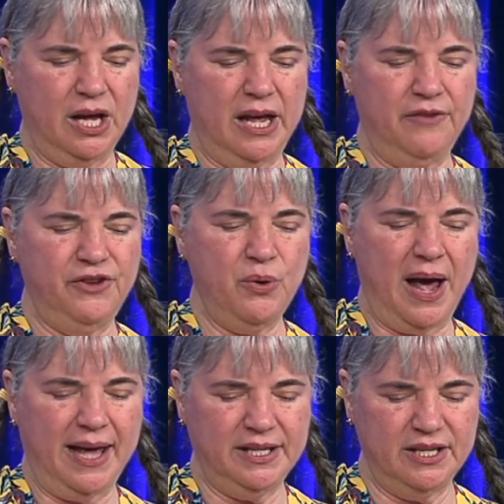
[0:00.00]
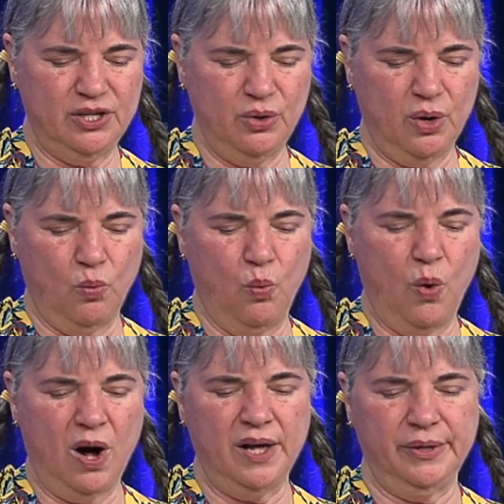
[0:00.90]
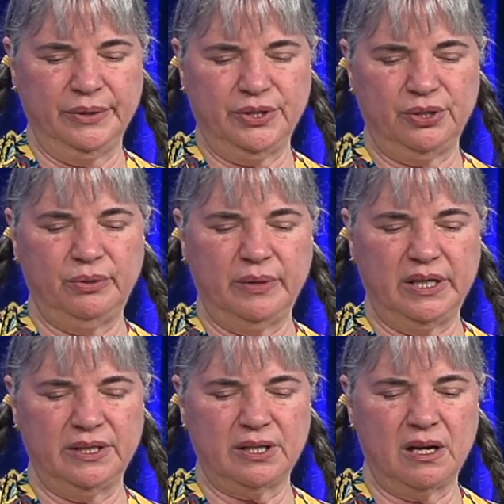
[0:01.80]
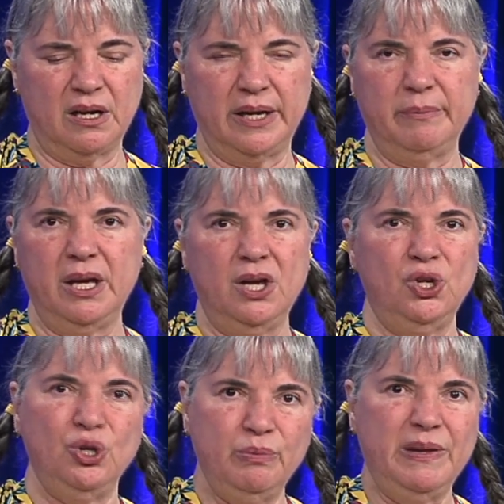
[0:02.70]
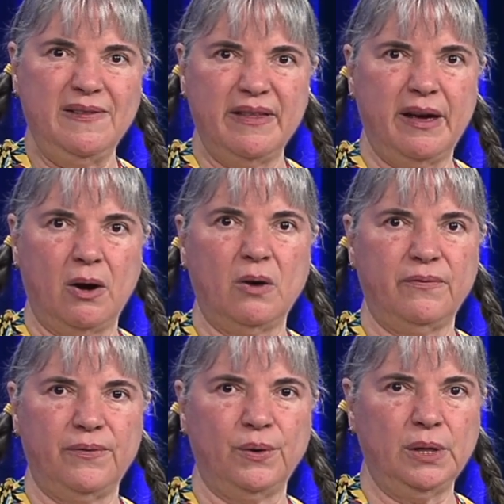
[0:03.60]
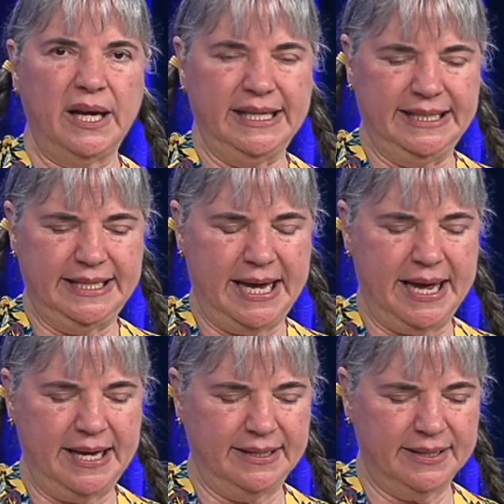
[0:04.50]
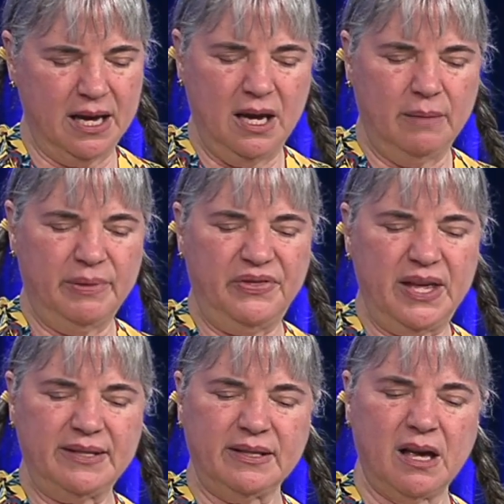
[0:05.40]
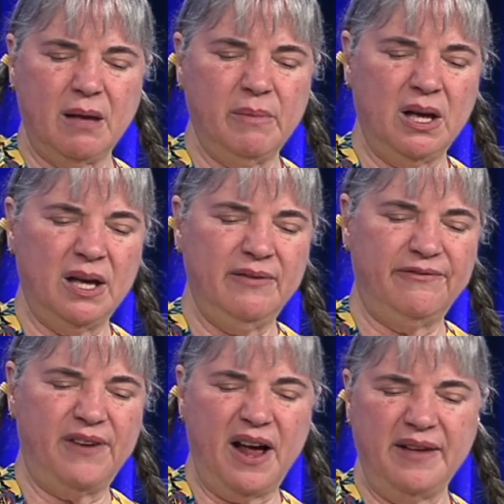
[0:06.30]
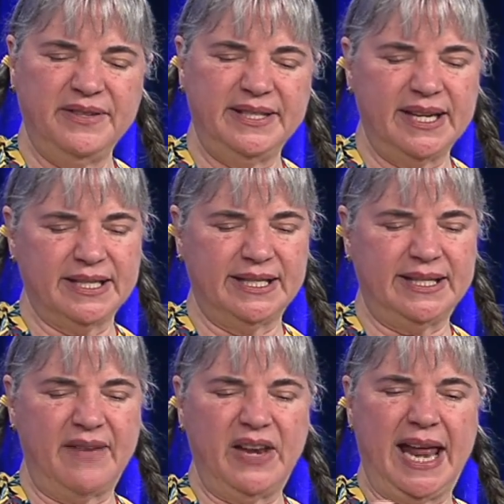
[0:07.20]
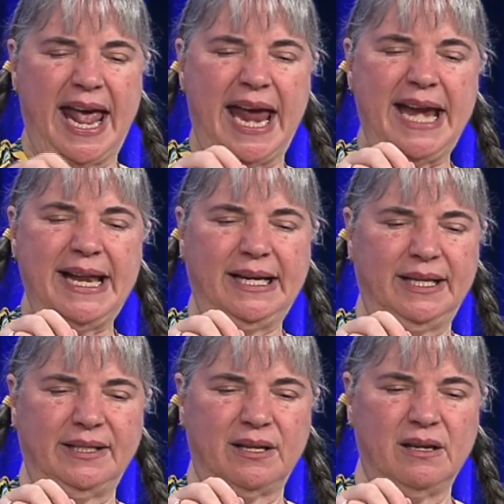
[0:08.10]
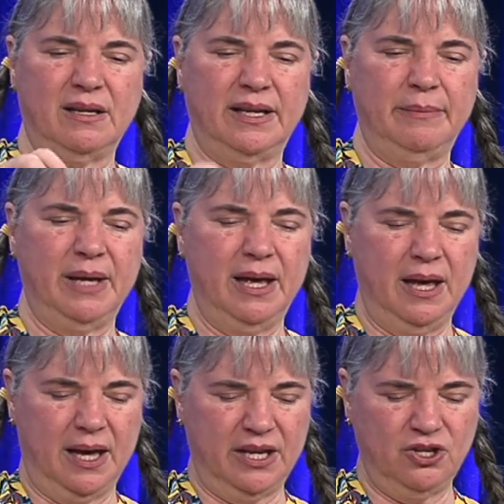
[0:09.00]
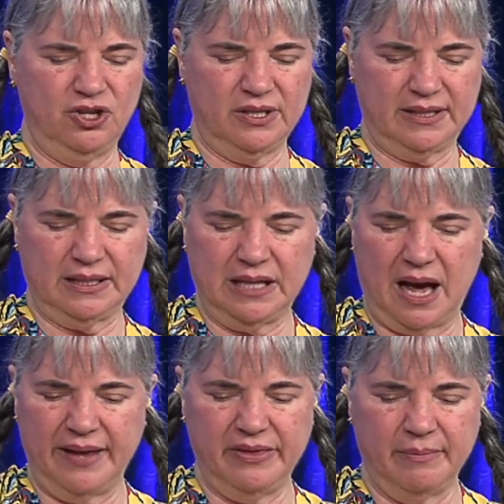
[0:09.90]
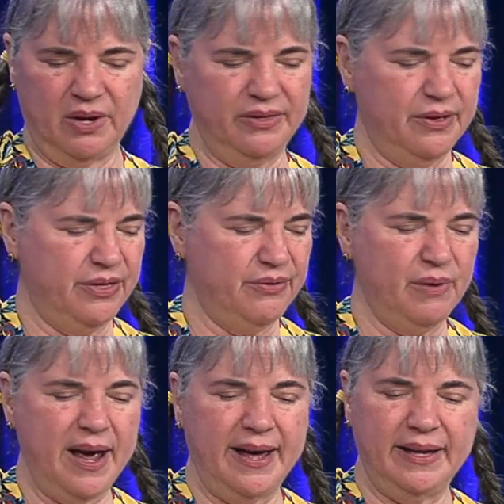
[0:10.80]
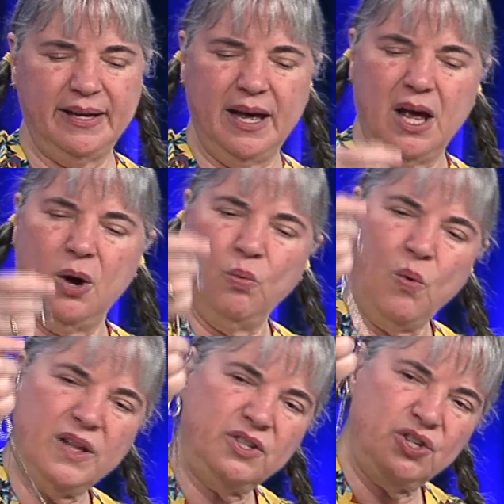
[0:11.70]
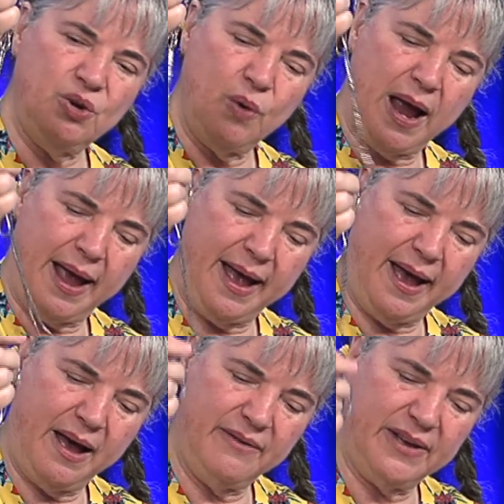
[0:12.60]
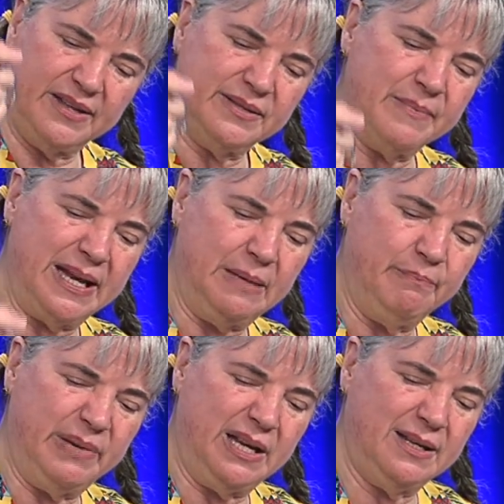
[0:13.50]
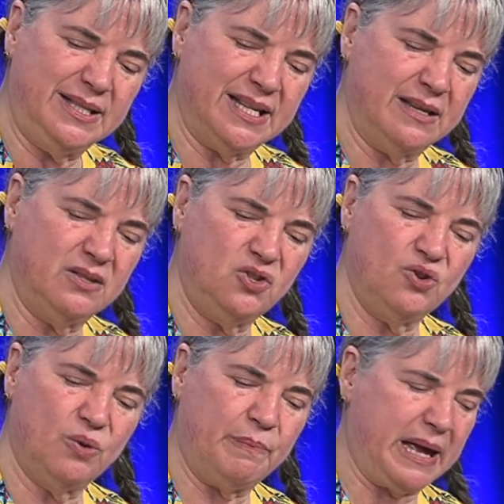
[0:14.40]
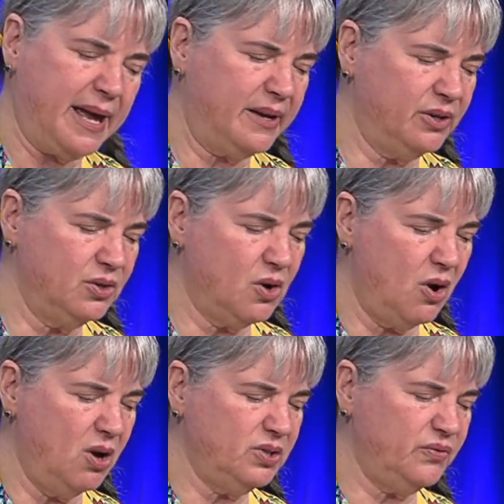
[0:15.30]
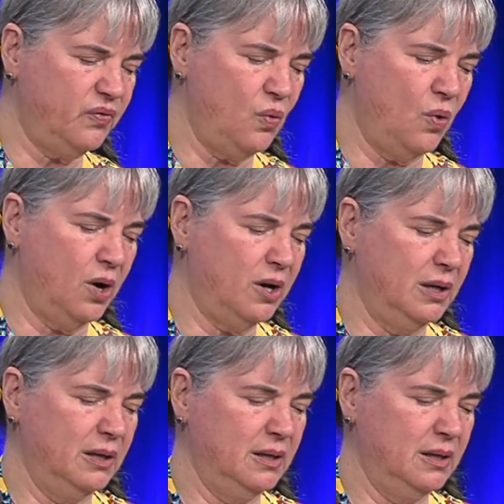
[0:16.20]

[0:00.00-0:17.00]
If you had to do it one or two at a time, you'd be there for like days. But these come on 5, 6, 7, 8 at a time, and you just slide them on the thread. Once you have as many beads as your pattern calls for,